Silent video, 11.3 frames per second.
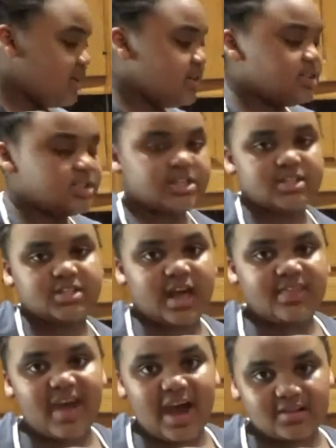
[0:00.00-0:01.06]
just
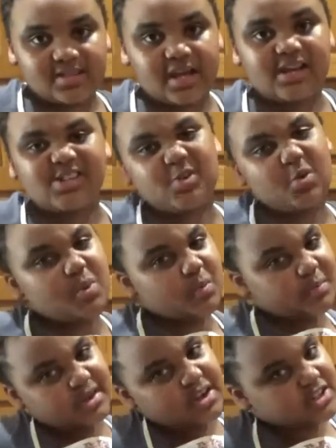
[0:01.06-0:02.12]
the outside, so it won't
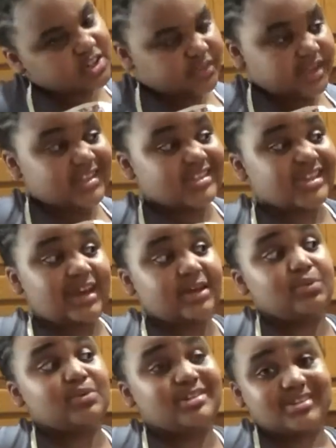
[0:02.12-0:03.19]
be cooked on the inside,
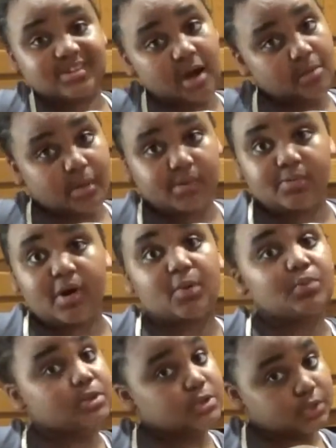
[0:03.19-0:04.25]
which is not what we want.
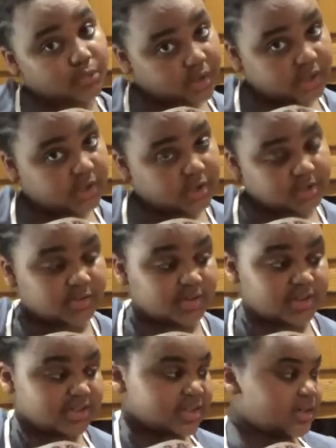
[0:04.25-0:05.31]
We do want it cooked on the
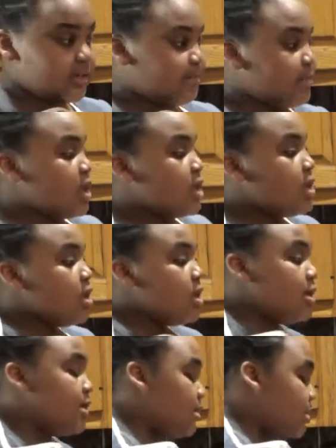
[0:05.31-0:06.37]
inside.
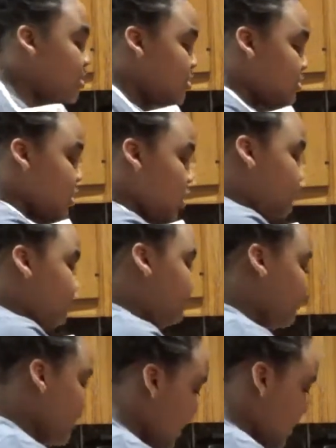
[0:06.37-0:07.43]
So
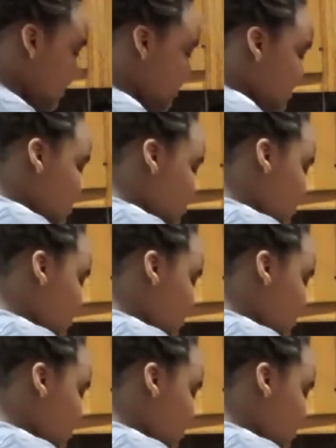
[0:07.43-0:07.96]
this is